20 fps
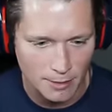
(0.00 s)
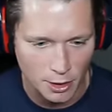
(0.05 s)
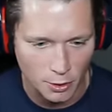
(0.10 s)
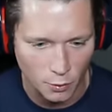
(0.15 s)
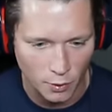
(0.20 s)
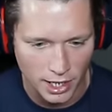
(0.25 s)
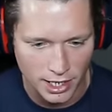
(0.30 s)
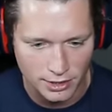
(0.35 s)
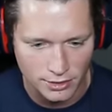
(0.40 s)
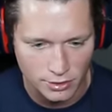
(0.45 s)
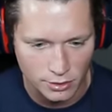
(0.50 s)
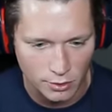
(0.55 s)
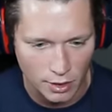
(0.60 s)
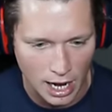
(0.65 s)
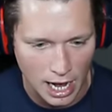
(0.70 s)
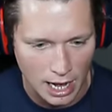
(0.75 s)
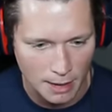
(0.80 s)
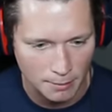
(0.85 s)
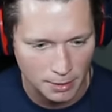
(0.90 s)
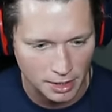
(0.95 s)
in way too
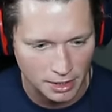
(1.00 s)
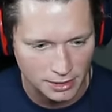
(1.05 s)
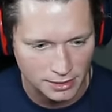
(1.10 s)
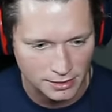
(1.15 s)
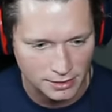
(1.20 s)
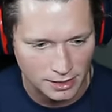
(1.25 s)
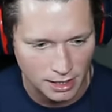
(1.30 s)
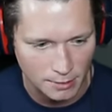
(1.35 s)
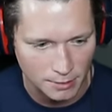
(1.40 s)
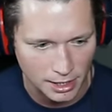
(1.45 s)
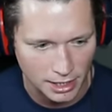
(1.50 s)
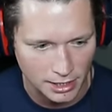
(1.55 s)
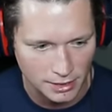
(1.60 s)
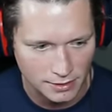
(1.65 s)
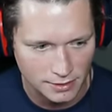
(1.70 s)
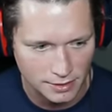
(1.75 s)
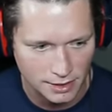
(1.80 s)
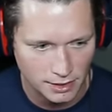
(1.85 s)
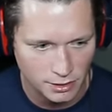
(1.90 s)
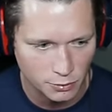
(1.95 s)
hot, but it's, I mean,
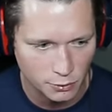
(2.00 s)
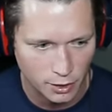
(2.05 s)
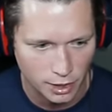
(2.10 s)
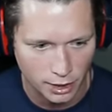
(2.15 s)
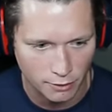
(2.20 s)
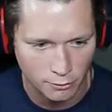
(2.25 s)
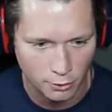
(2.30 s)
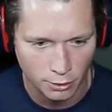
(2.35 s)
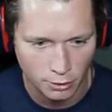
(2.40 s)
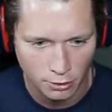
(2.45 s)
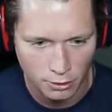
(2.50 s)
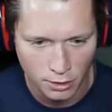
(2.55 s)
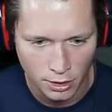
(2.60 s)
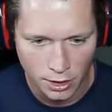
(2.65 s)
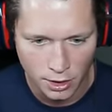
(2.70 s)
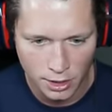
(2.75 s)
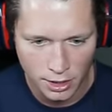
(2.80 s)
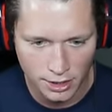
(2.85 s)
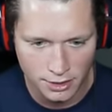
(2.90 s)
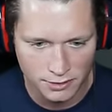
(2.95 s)
it's, it's whatever.
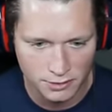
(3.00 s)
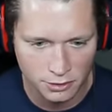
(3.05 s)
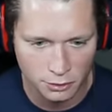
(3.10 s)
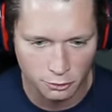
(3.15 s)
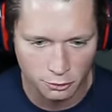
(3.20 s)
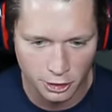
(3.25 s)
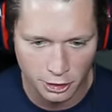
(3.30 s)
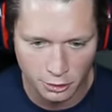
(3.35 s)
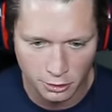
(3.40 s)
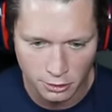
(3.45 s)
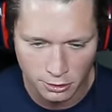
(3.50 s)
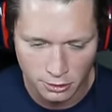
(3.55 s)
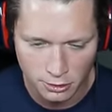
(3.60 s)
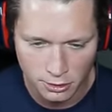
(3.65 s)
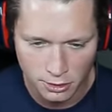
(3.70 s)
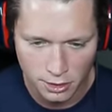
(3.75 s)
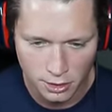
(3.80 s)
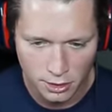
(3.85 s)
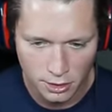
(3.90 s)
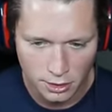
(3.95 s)
This is a rental.
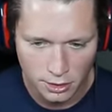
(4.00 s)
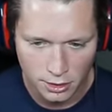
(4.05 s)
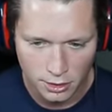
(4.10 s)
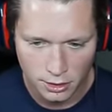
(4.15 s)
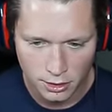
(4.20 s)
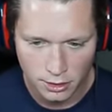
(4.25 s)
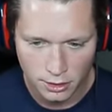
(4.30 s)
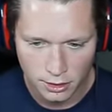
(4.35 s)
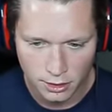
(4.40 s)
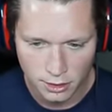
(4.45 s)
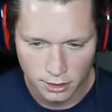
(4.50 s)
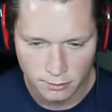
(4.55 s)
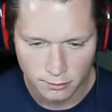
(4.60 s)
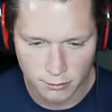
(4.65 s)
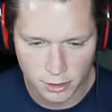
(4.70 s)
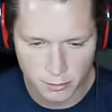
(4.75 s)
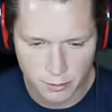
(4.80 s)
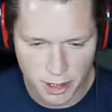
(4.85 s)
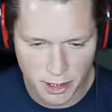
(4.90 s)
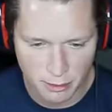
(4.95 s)
I'm going
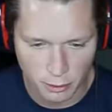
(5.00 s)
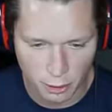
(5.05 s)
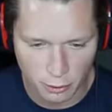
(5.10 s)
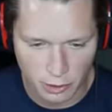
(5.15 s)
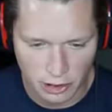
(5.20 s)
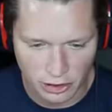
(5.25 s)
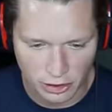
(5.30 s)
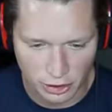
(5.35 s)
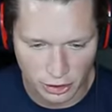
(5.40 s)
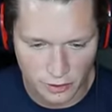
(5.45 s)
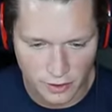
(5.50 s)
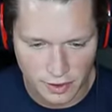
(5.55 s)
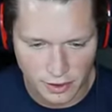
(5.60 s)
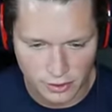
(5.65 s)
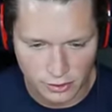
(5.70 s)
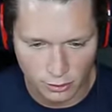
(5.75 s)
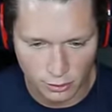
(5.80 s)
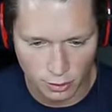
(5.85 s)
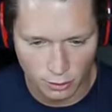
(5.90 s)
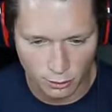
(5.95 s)
to be able to return
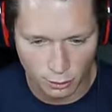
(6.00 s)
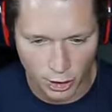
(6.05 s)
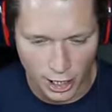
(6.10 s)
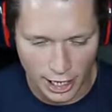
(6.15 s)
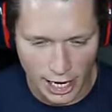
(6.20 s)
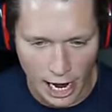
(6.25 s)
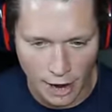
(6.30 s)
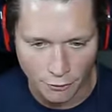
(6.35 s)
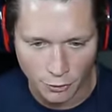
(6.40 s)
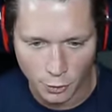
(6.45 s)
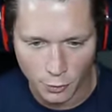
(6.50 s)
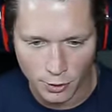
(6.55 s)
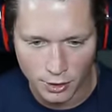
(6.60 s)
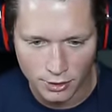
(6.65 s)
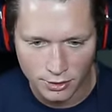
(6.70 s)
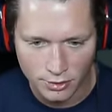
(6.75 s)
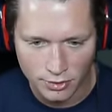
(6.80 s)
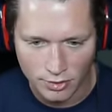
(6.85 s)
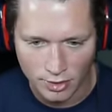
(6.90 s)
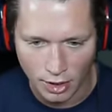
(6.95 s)
this to him right
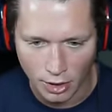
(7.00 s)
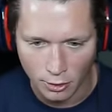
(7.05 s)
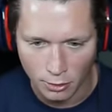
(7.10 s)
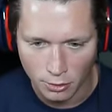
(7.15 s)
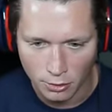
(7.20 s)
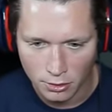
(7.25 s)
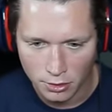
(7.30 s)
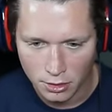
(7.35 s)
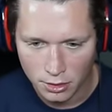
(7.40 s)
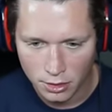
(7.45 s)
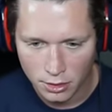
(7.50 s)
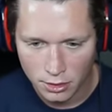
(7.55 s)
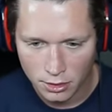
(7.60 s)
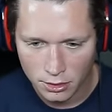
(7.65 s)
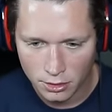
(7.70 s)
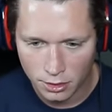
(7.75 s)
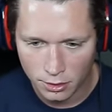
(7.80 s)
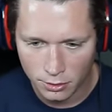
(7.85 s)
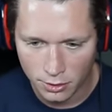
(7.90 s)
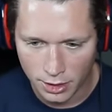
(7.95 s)
afterwards, so
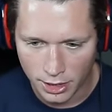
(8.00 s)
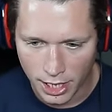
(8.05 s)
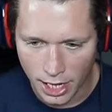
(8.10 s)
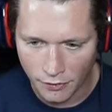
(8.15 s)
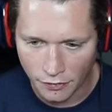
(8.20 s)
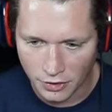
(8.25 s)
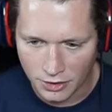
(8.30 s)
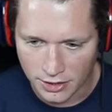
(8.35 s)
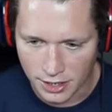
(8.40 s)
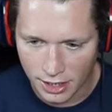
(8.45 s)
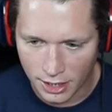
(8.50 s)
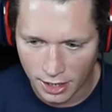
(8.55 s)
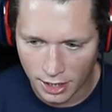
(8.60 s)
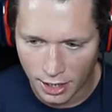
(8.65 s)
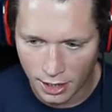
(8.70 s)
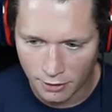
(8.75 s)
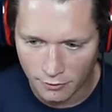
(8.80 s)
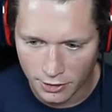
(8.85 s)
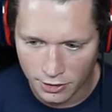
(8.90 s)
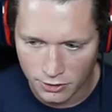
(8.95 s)
don't really have to take
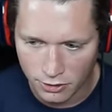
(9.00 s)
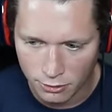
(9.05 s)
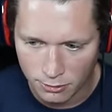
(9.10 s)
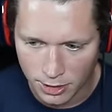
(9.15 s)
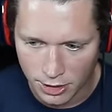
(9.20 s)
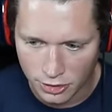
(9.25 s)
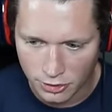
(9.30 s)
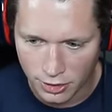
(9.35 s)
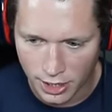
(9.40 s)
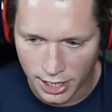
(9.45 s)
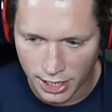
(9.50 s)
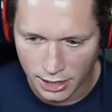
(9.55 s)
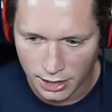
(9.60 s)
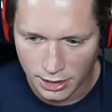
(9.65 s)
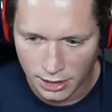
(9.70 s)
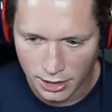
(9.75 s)
care of it too much, right?